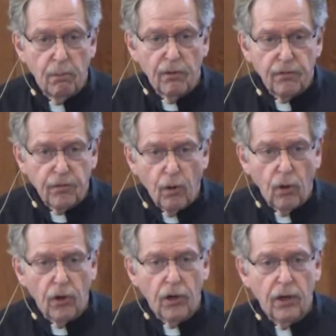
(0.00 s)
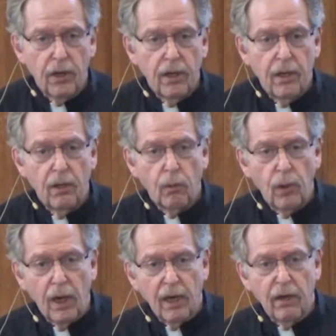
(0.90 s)
before
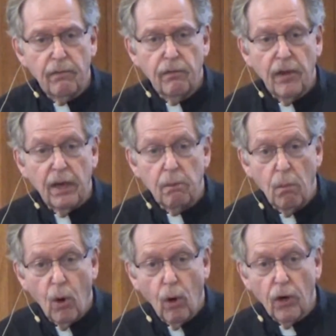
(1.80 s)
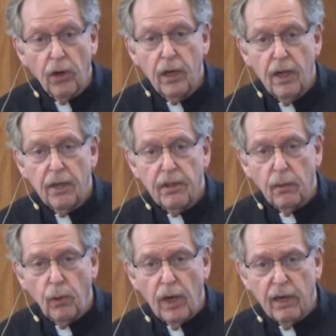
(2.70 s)
we love Him more than
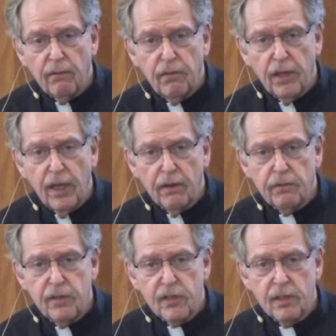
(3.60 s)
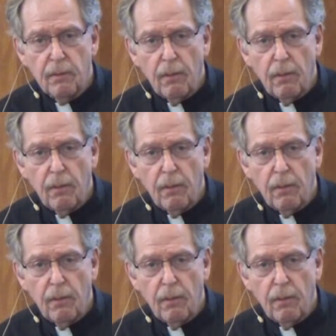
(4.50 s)
we love the gifts.